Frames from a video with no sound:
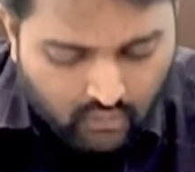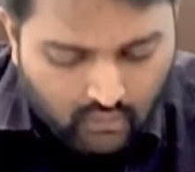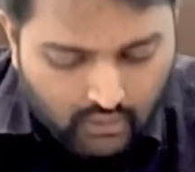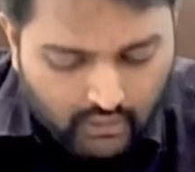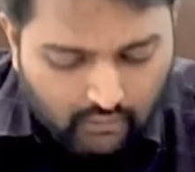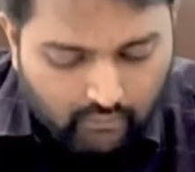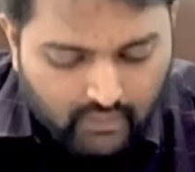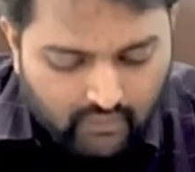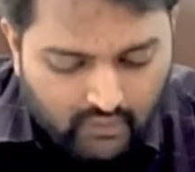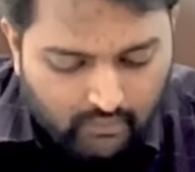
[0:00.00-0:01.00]
A
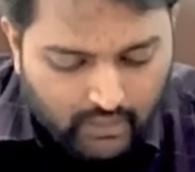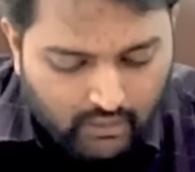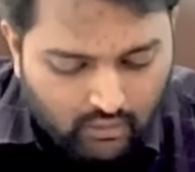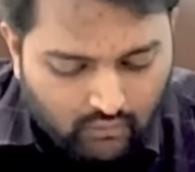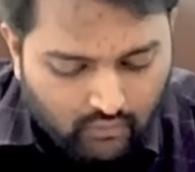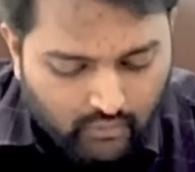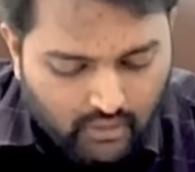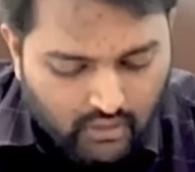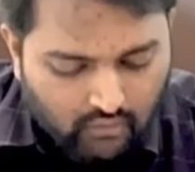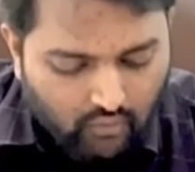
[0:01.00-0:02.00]
company with a PAT of
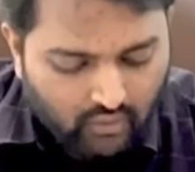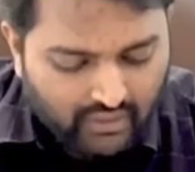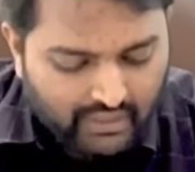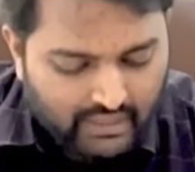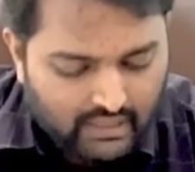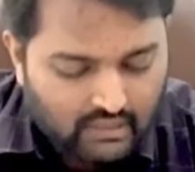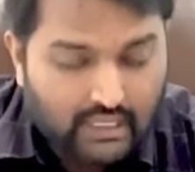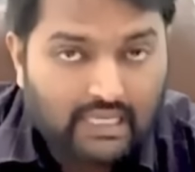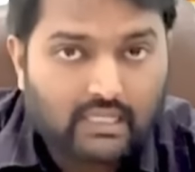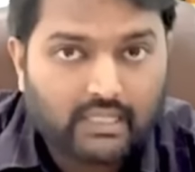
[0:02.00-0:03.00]
rupees of 40 lakhs,
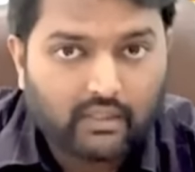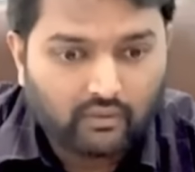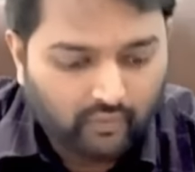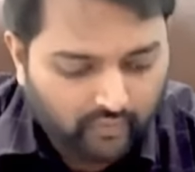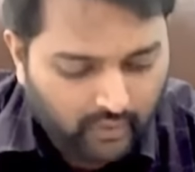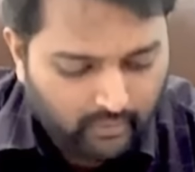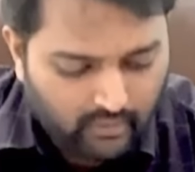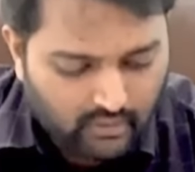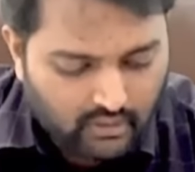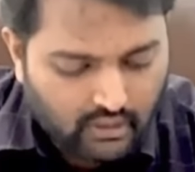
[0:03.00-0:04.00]
tax rate of
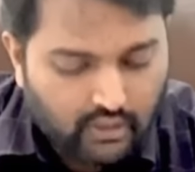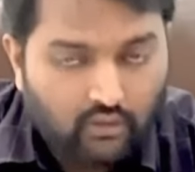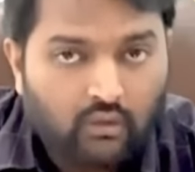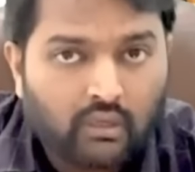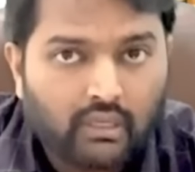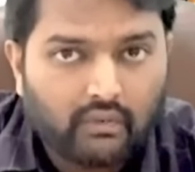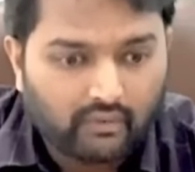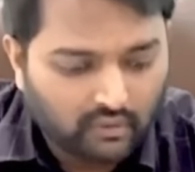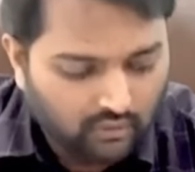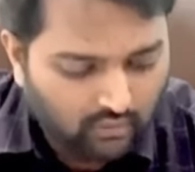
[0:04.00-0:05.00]
50%, return on a net
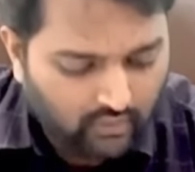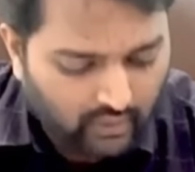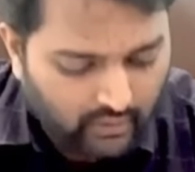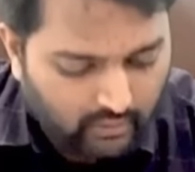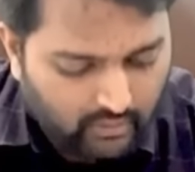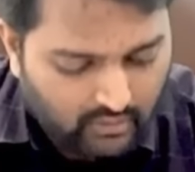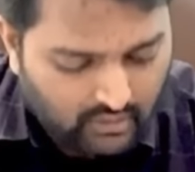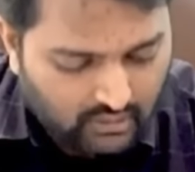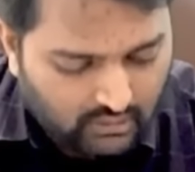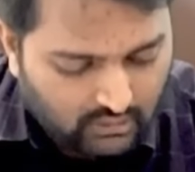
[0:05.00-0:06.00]
worth of
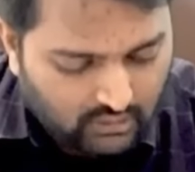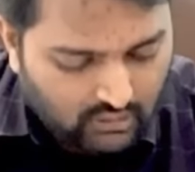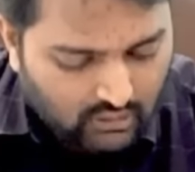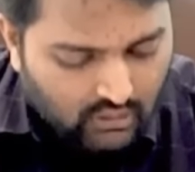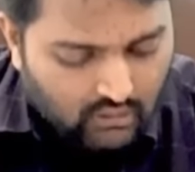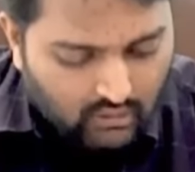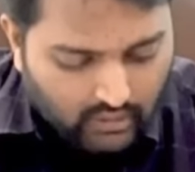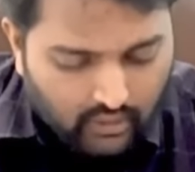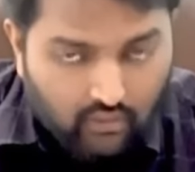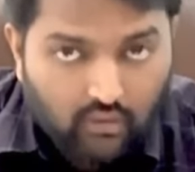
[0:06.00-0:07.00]
100%,
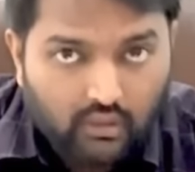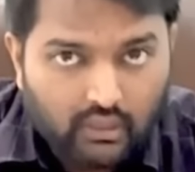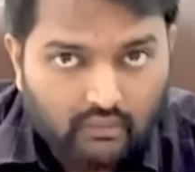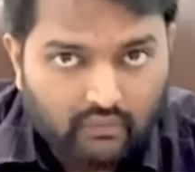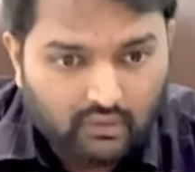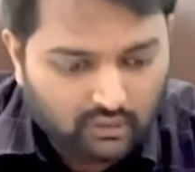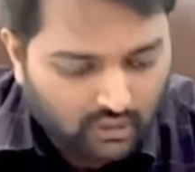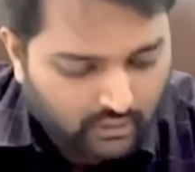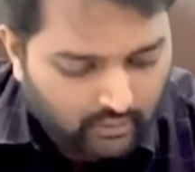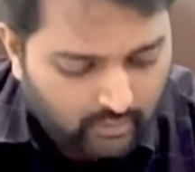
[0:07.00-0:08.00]
return on a net worth
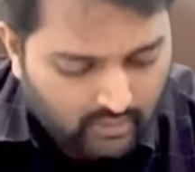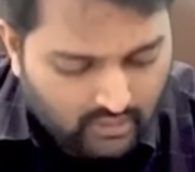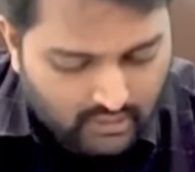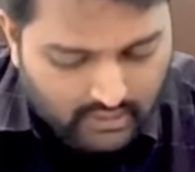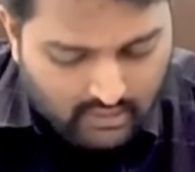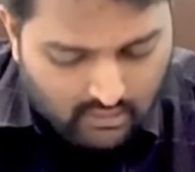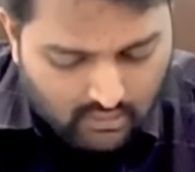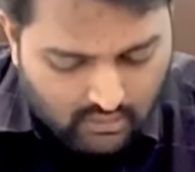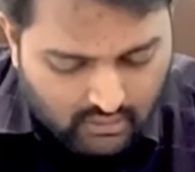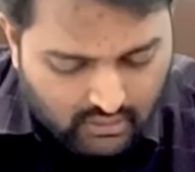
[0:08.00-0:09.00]
100%, reserves
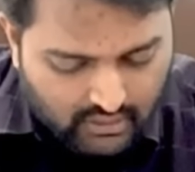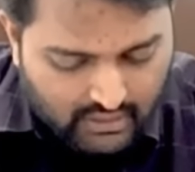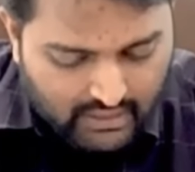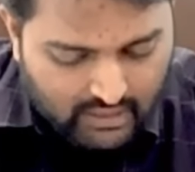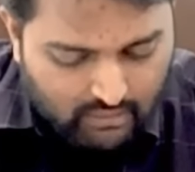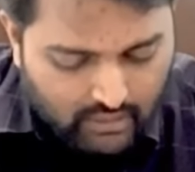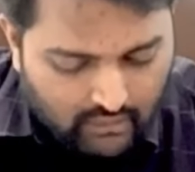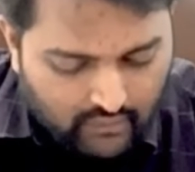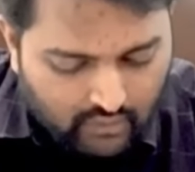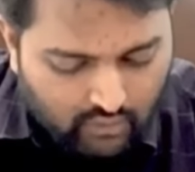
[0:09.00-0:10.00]
of 30 lakhs, par
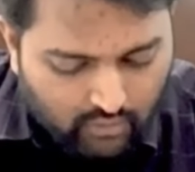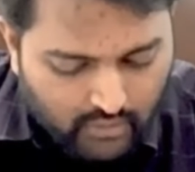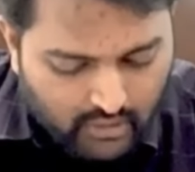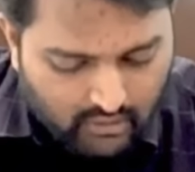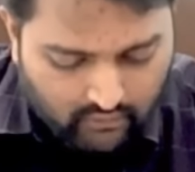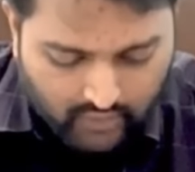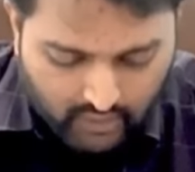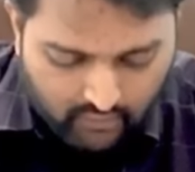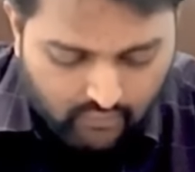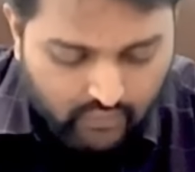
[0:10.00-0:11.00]
value rupees
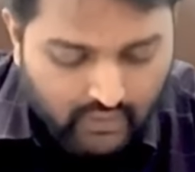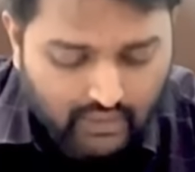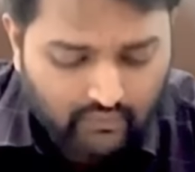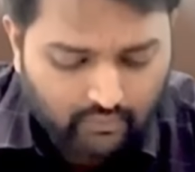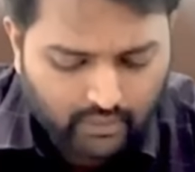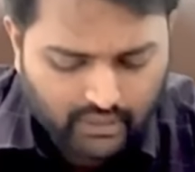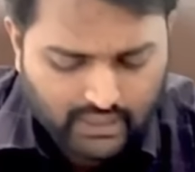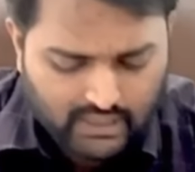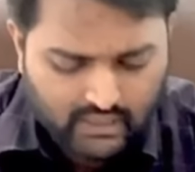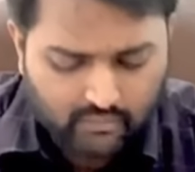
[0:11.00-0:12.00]
5, will have a
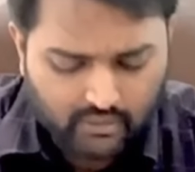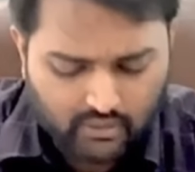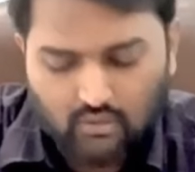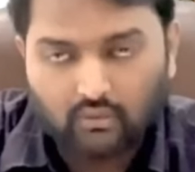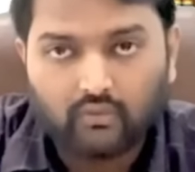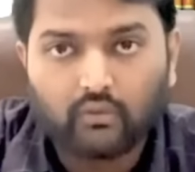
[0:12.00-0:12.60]
pre-tax EPS of